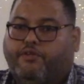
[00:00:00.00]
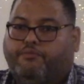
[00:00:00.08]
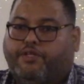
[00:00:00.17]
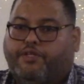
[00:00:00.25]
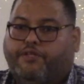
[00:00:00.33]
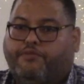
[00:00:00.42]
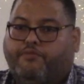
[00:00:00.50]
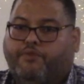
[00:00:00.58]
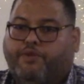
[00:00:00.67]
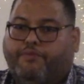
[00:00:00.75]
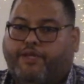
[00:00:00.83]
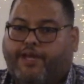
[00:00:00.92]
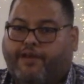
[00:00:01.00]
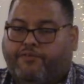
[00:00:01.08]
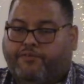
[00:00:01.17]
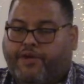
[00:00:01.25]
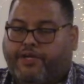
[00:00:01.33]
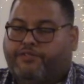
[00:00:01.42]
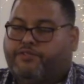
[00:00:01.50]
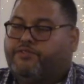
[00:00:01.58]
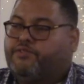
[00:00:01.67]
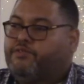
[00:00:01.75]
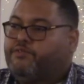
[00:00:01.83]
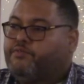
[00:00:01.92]
because women have a right to
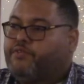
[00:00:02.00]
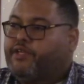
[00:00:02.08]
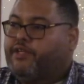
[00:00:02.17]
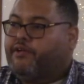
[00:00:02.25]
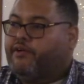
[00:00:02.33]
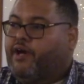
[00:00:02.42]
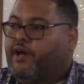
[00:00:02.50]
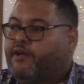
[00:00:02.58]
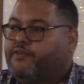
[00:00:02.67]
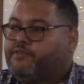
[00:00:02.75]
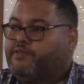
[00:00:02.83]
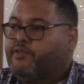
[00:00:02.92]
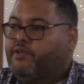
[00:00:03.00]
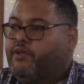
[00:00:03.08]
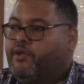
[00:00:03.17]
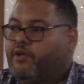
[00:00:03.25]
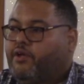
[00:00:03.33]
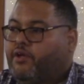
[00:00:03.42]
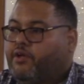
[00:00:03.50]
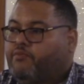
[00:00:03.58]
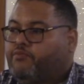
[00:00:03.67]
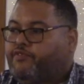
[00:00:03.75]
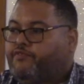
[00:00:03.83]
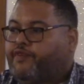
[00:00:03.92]
choose in their eyes.
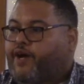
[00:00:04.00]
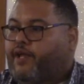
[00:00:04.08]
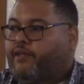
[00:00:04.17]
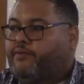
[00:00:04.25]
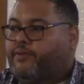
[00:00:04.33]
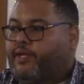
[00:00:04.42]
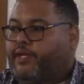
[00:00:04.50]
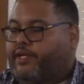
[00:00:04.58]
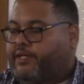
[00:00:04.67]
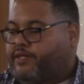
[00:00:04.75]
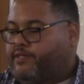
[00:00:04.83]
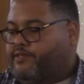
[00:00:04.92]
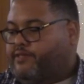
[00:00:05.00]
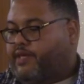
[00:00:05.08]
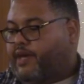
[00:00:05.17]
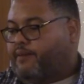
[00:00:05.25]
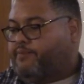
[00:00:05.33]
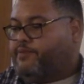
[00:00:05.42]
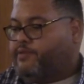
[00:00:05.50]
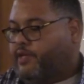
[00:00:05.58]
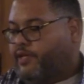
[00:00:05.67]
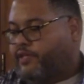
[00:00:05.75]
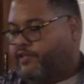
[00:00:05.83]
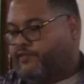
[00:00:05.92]
We're following in these steps
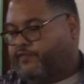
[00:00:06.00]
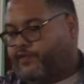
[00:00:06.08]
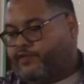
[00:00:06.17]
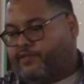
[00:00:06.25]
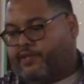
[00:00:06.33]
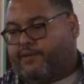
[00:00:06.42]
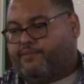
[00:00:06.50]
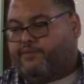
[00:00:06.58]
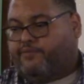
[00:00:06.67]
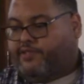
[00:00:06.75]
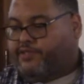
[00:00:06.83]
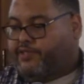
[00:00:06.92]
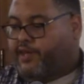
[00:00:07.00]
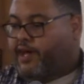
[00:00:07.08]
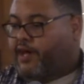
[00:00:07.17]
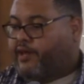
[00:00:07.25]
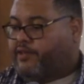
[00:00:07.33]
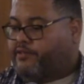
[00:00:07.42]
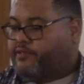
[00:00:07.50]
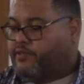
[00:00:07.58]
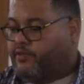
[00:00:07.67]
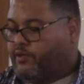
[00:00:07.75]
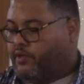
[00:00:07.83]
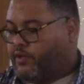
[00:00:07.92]
and these footsteps of these gods.
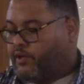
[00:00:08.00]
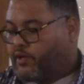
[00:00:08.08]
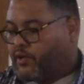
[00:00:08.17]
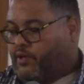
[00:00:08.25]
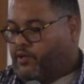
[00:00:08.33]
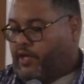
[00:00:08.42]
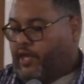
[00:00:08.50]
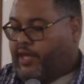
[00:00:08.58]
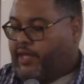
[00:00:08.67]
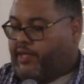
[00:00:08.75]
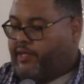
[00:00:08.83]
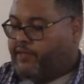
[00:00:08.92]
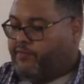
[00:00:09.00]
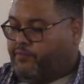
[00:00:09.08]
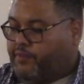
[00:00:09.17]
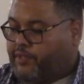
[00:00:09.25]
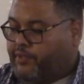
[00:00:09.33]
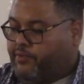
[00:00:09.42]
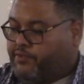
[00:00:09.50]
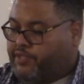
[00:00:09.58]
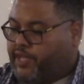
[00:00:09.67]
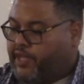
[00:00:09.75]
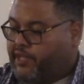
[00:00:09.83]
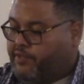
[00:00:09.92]
And if we don't
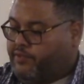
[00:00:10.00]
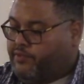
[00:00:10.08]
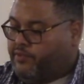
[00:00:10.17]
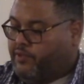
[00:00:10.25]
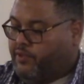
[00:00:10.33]
change,